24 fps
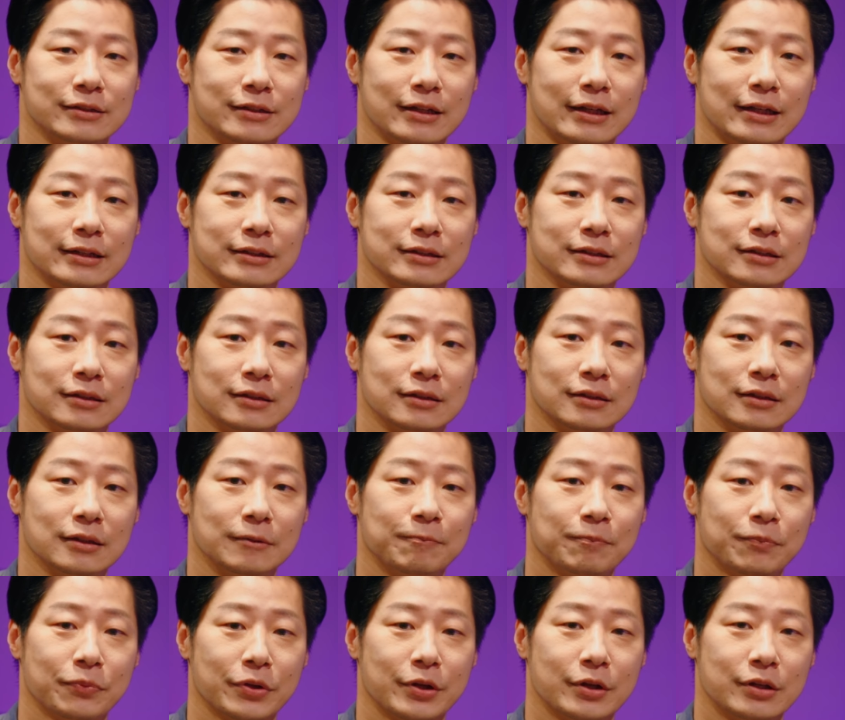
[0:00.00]
that uh,
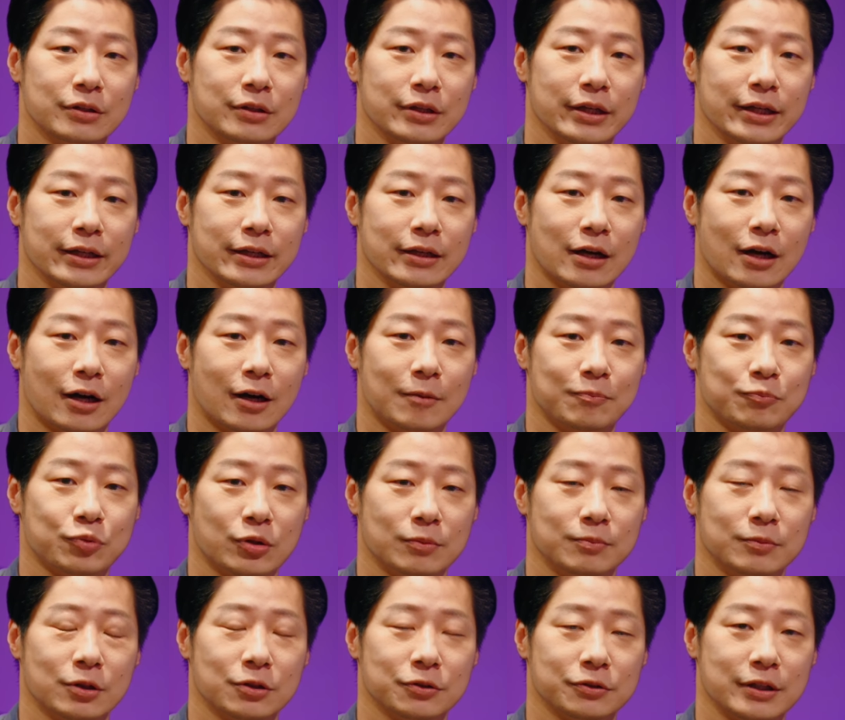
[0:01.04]
they are
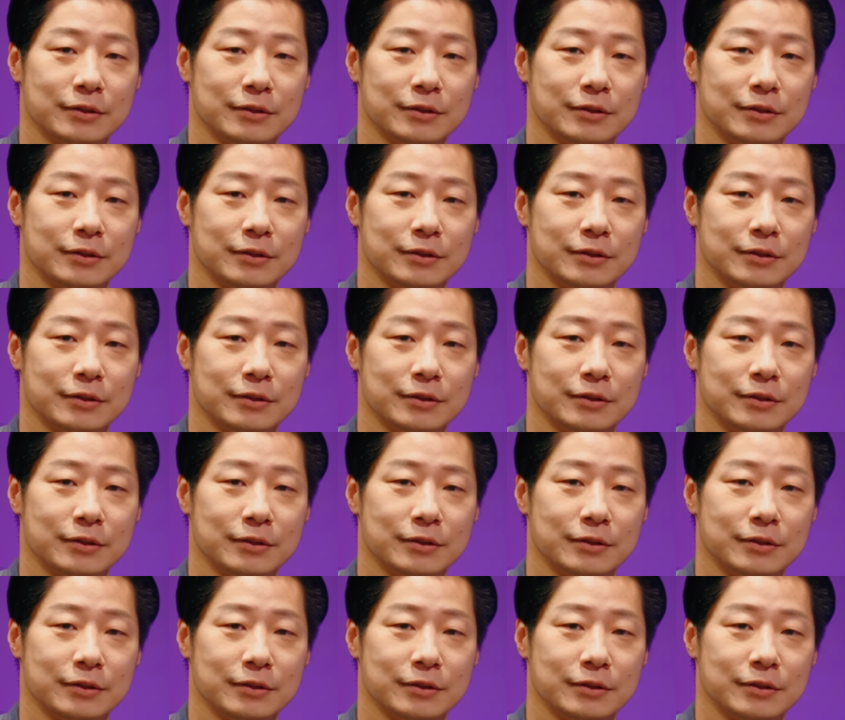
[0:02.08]
promote